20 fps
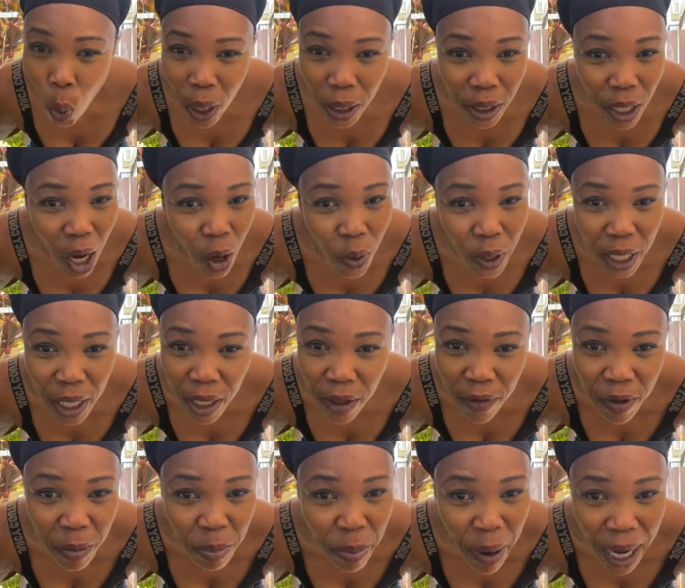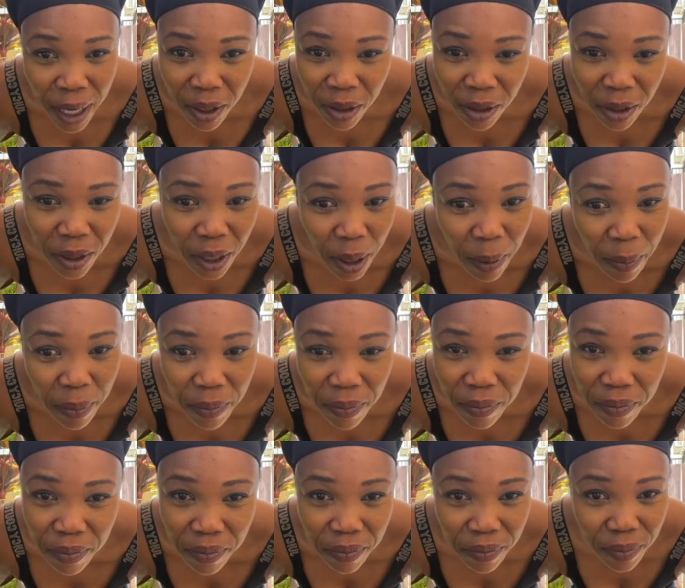what are we giving back to them?
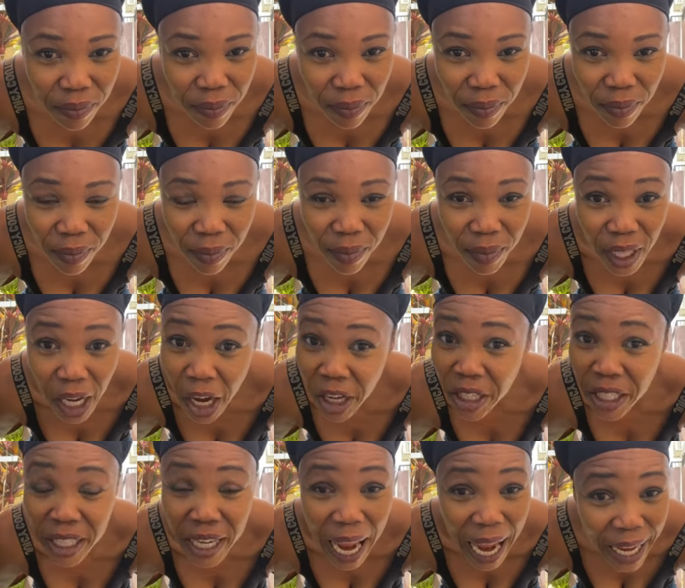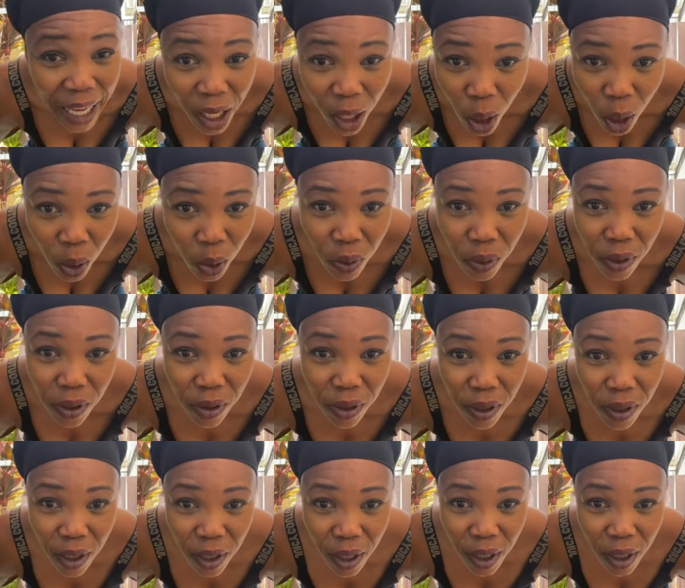They're dying out.